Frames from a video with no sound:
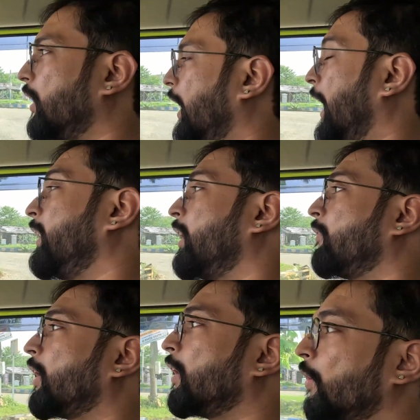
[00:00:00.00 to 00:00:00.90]
And there
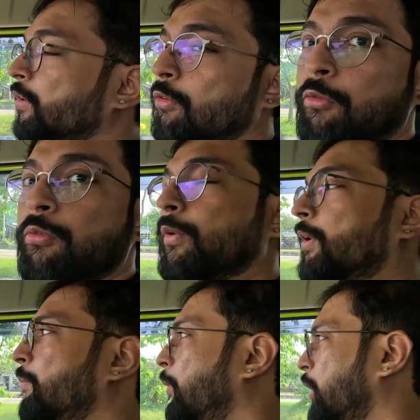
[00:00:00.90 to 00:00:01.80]
were a lot of
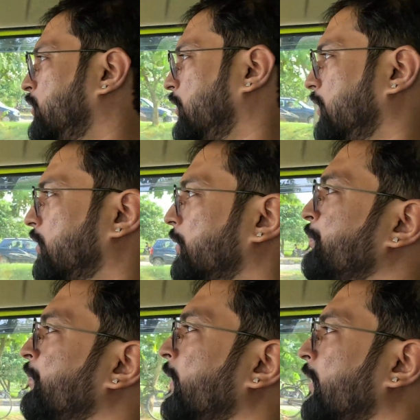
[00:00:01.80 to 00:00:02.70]
boxes
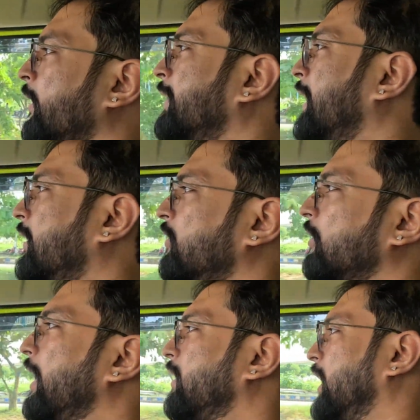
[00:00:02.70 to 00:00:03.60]
that this
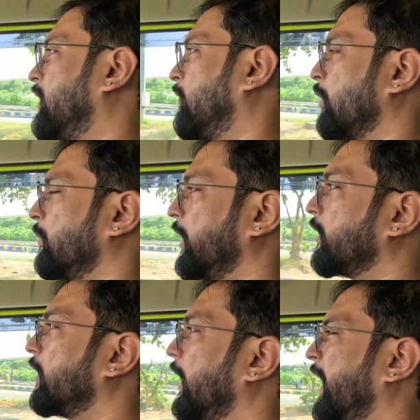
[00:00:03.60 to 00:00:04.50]
car ticked for me.
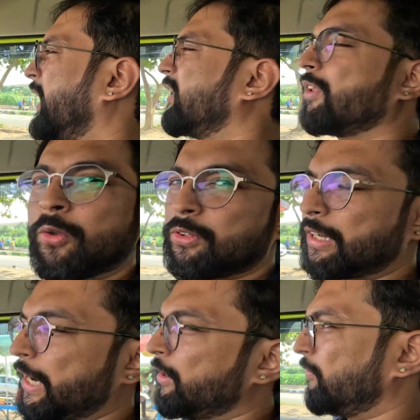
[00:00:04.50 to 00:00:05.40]
And those are
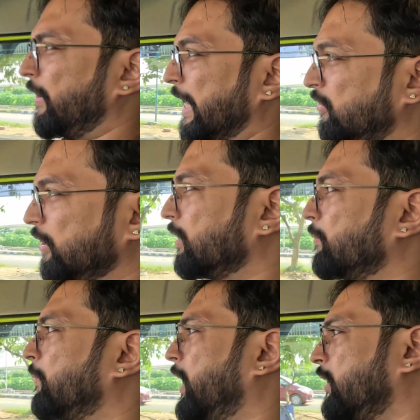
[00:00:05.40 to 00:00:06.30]
kind of fancy,
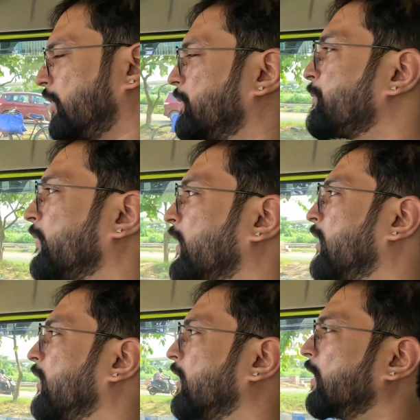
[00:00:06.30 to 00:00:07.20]
but
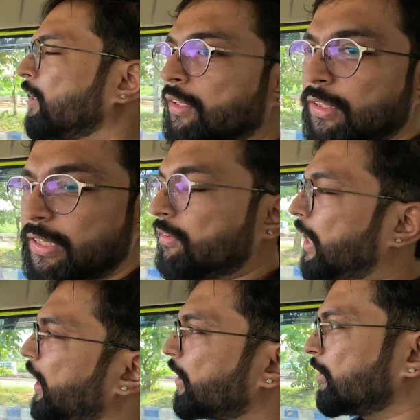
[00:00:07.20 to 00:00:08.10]
these
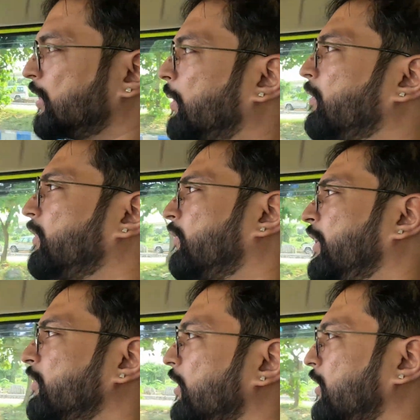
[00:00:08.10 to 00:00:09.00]
are some of the
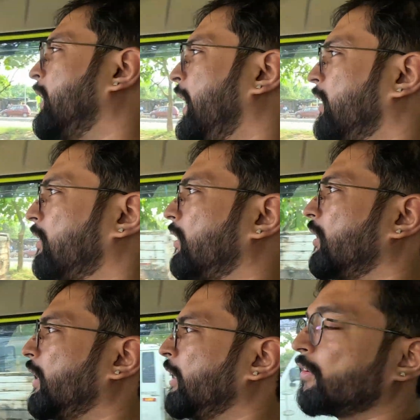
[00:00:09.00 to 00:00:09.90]
features that
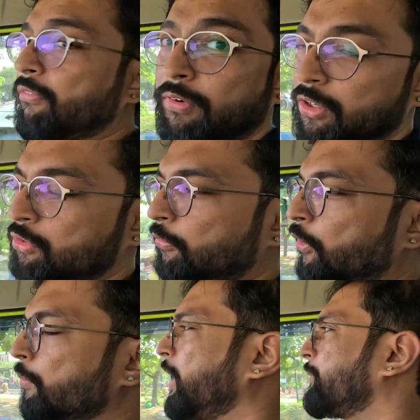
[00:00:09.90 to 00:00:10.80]
is a first
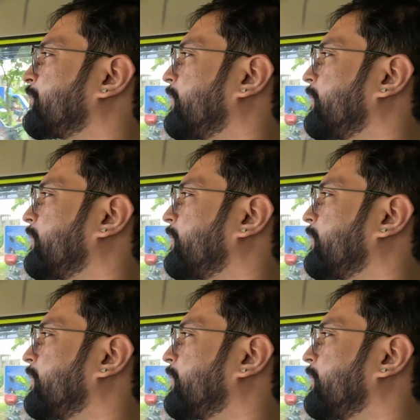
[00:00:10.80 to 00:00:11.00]
for me.